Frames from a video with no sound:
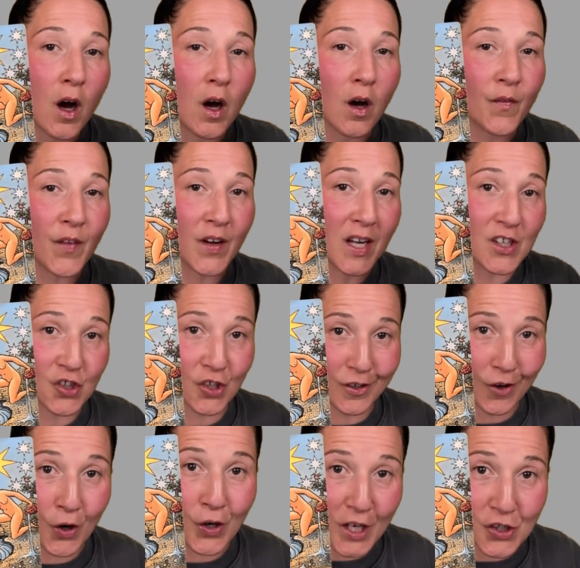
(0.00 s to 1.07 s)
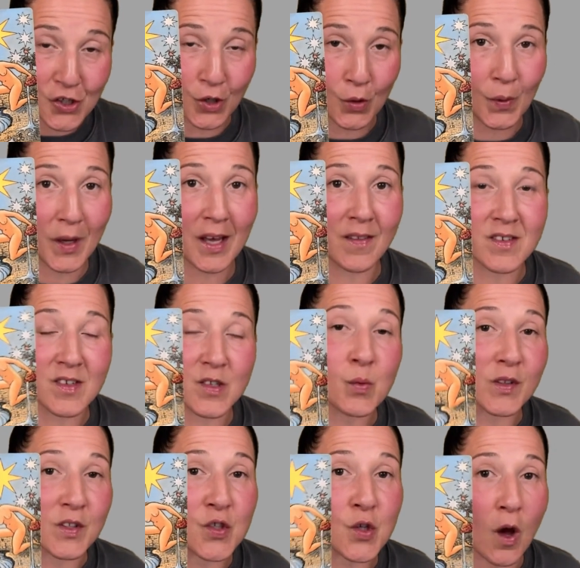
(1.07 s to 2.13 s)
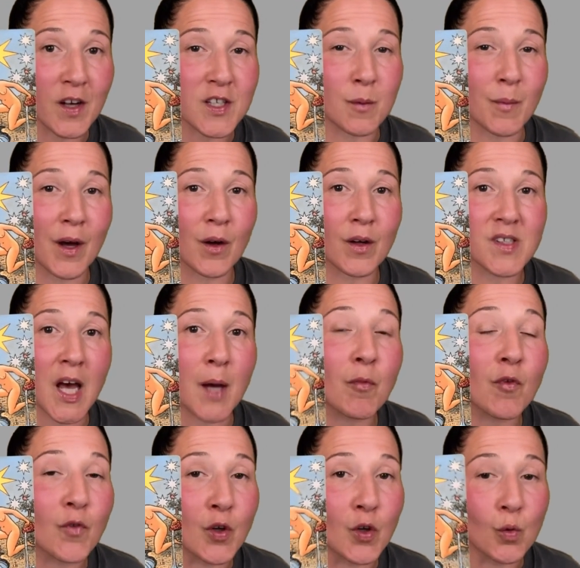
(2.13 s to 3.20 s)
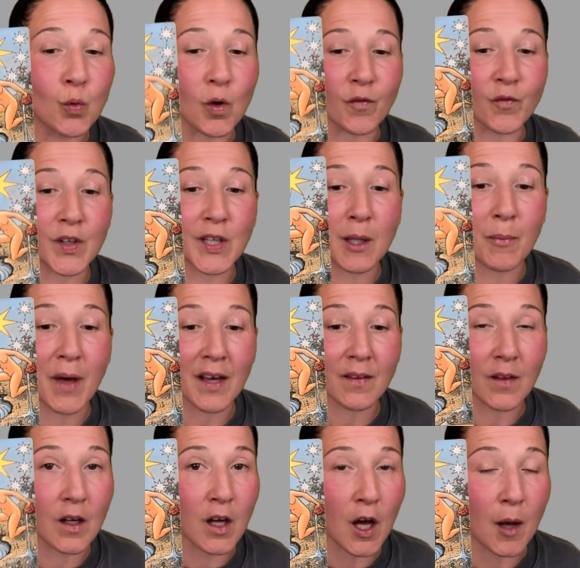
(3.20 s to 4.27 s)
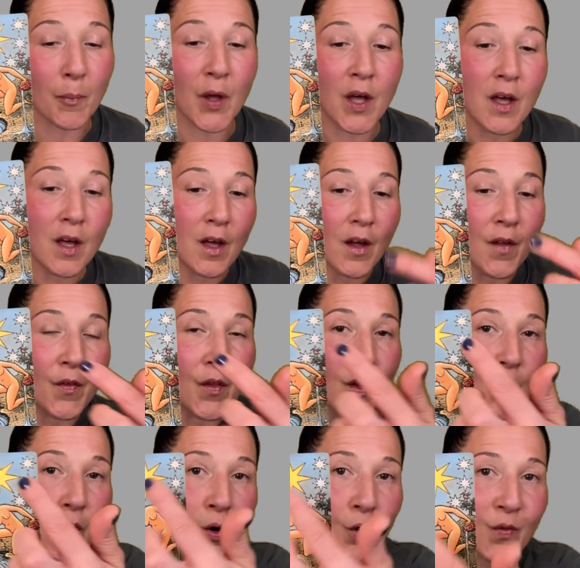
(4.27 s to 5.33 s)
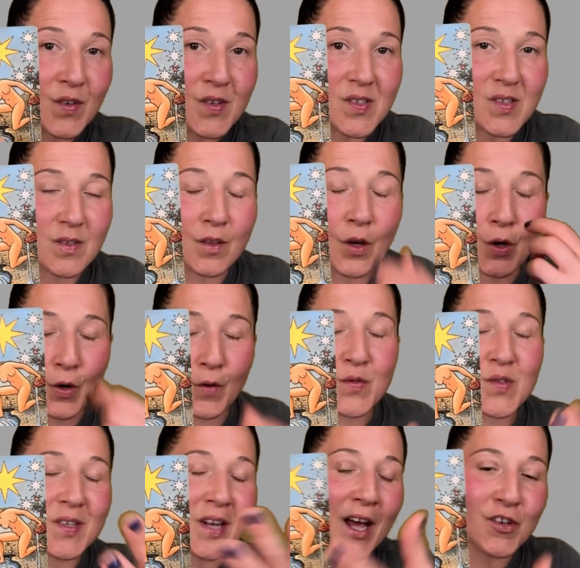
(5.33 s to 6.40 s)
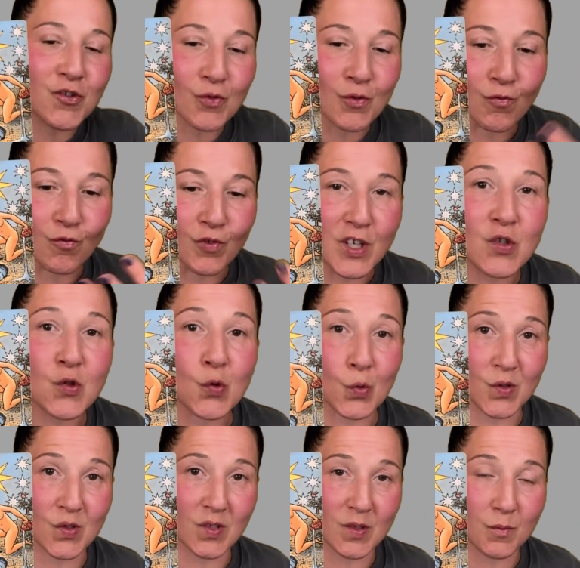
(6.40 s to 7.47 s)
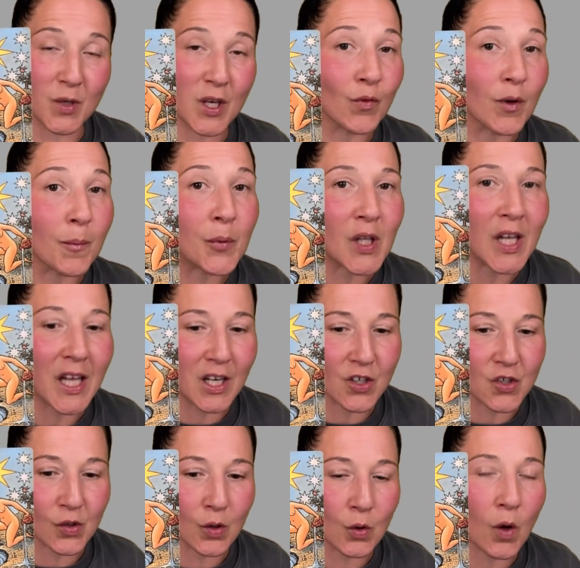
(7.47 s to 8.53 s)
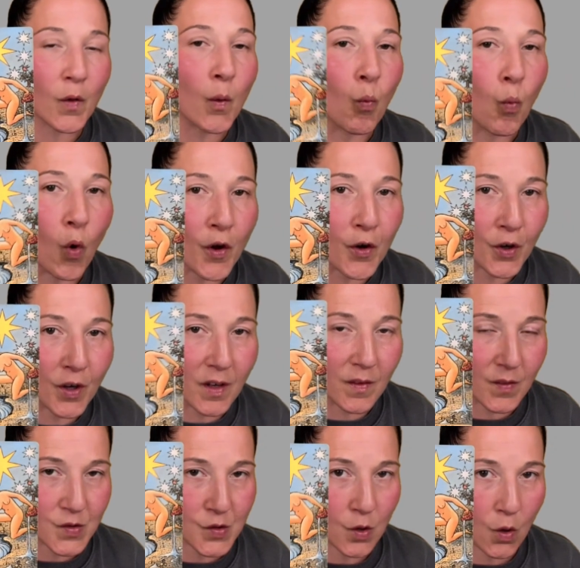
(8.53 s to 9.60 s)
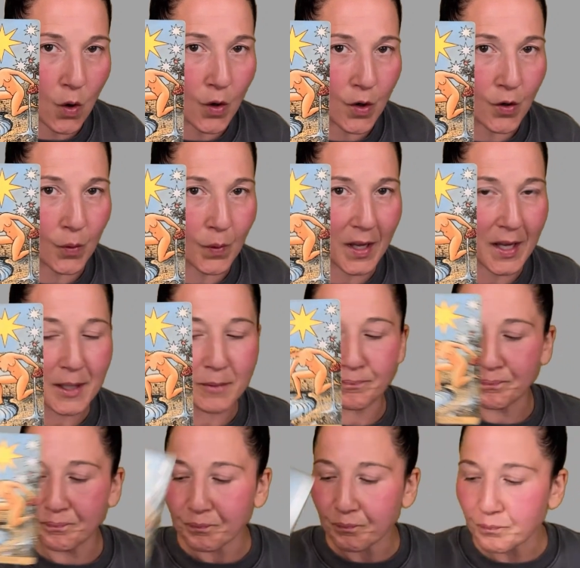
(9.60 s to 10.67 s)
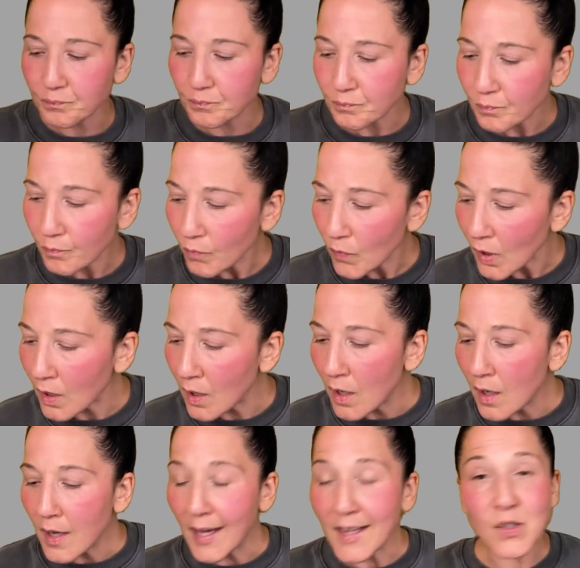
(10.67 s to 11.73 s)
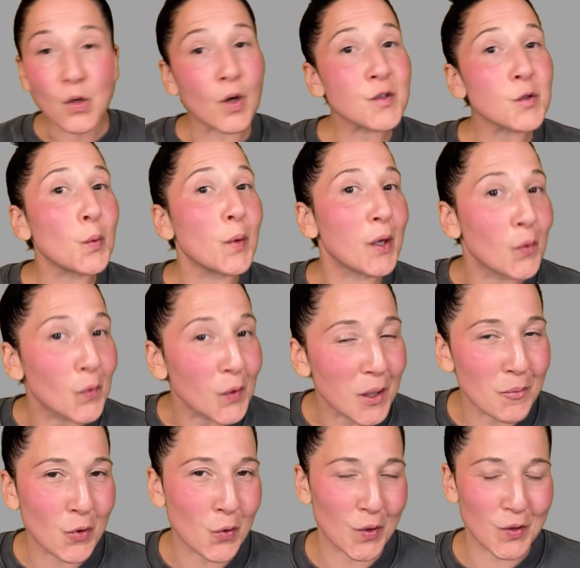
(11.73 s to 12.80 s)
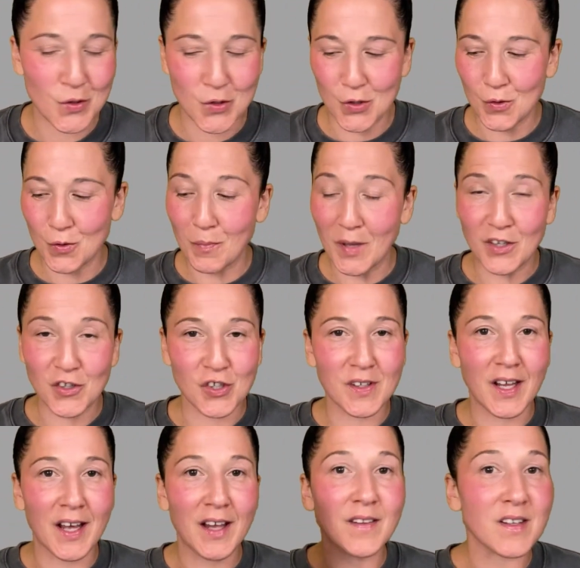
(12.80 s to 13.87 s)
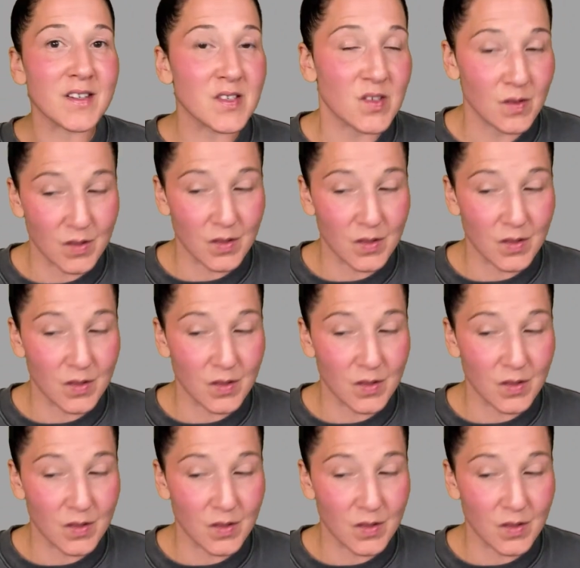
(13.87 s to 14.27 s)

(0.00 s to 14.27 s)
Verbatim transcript: the nation, our nation, okay? This is what this talks about, a time of renewal, filling back the cup. The earth is the earth's natural resources being replenished. Look at all the water in this card, okay? It's also equally important to mention that this the